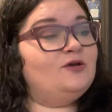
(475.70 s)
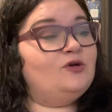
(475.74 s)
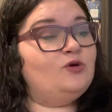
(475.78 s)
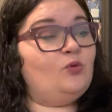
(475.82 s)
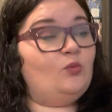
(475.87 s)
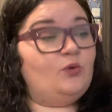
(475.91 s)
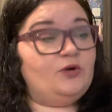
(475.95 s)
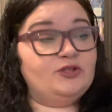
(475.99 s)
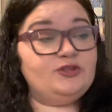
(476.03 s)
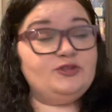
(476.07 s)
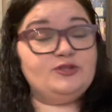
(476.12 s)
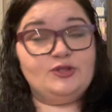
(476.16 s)

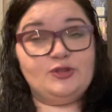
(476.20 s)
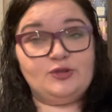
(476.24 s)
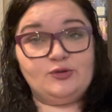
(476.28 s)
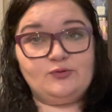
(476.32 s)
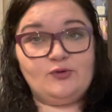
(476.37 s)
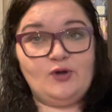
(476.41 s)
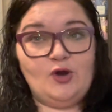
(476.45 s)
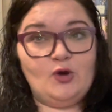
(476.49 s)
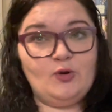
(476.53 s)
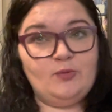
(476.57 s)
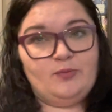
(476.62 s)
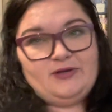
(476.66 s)
with the
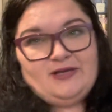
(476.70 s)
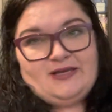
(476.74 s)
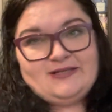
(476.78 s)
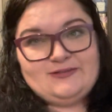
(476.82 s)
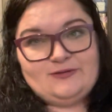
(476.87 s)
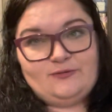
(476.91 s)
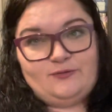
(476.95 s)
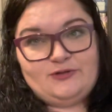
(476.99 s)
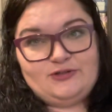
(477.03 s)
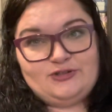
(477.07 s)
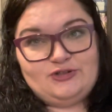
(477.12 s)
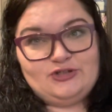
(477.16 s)
throw because it
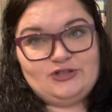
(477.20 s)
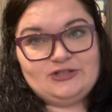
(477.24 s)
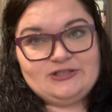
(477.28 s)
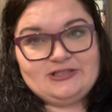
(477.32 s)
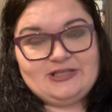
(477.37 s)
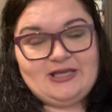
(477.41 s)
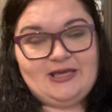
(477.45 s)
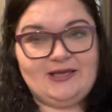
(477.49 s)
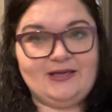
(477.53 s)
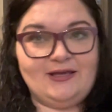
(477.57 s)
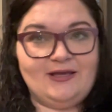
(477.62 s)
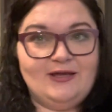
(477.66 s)
was just
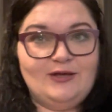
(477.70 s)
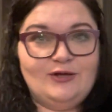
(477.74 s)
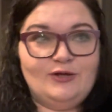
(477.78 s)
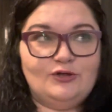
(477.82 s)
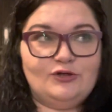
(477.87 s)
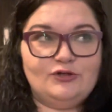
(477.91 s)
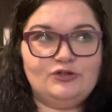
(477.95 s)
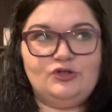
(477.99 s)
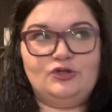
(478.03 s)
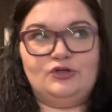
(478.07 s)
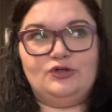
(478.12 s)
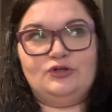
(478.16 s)
like
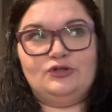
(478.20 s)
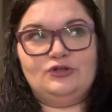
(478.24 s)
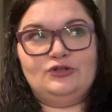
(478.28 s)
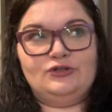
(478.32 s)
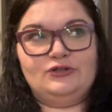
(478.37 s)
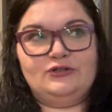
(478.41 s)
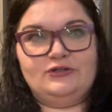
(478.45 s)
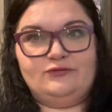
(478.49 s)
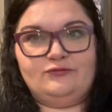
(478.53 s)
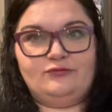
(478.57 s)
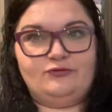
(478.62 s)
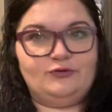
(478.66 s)
sugar
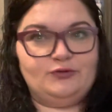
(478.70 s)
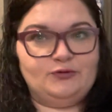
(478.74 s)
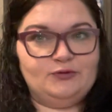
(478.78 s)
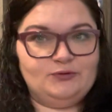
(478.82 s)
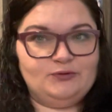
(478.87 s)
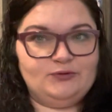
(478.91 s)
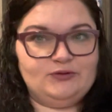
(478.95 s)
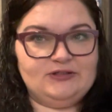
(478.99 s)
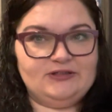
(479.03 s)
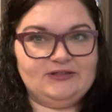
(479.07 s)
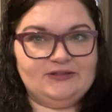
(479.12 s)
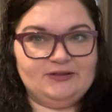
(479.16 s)
and
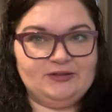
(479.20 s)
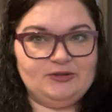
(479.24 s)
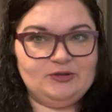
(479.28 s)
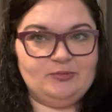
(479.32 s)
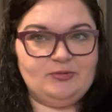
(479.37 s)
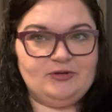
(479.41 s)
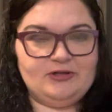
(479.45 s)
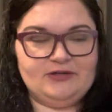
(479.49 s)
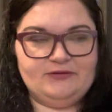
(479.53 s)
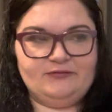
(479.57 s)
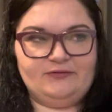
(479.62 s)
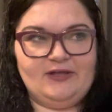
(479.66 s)
fruit and a little
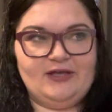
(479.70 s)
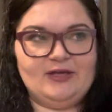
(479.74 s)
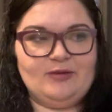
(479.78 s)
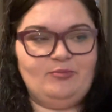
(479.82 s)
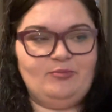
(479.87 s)
bit of like,